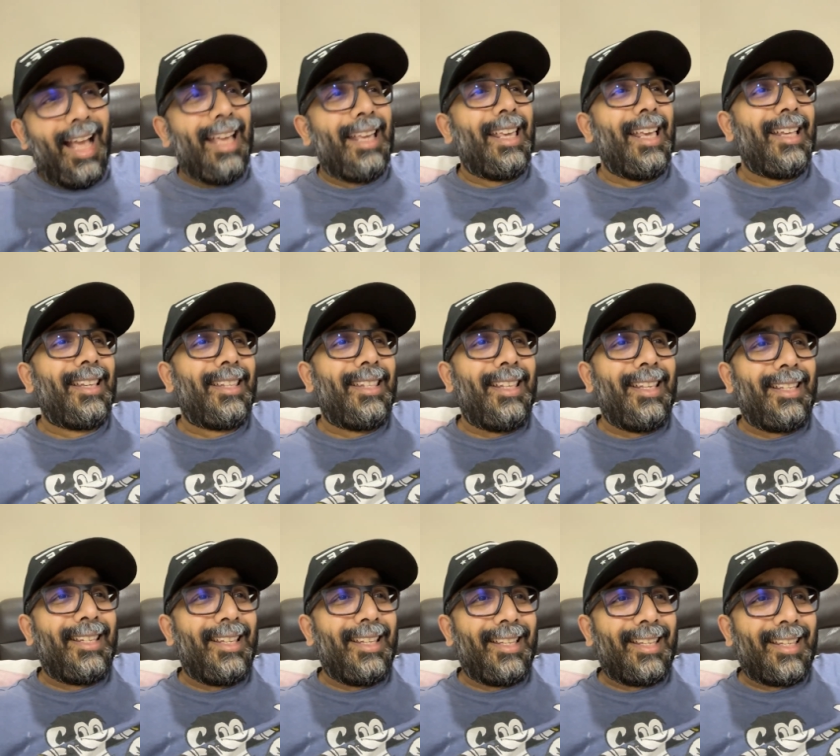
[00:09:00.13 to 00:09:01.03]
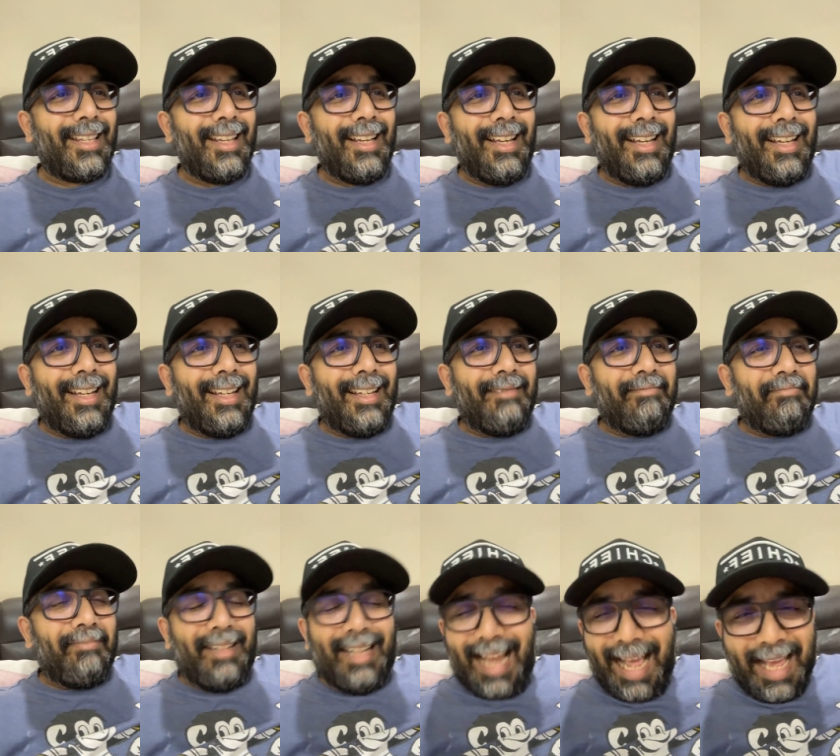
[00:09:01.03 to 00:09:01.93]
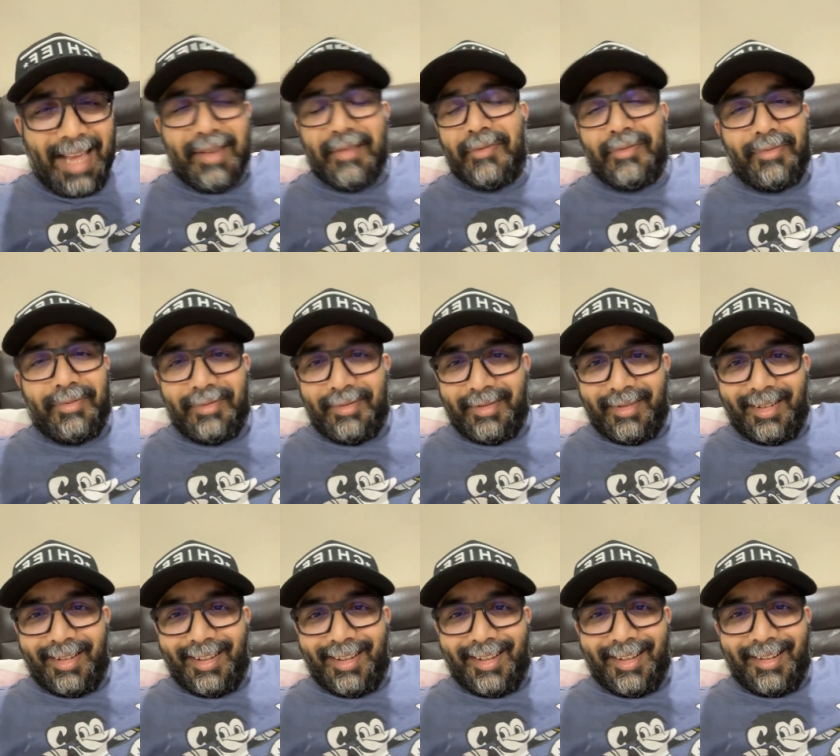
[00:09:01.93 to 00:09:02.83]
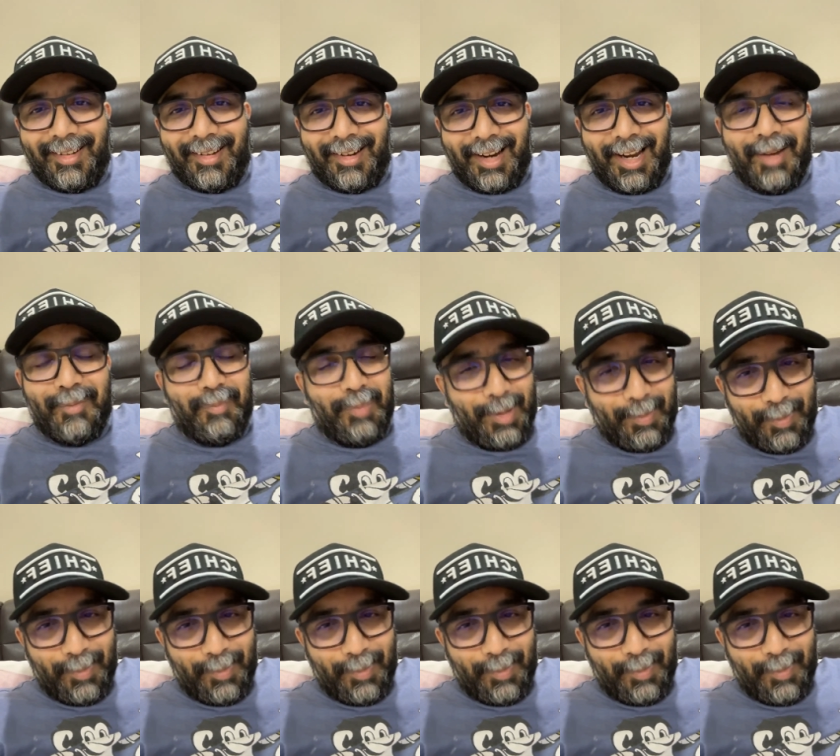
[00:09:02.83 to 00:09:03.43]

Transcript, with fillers: I guess this is life. right?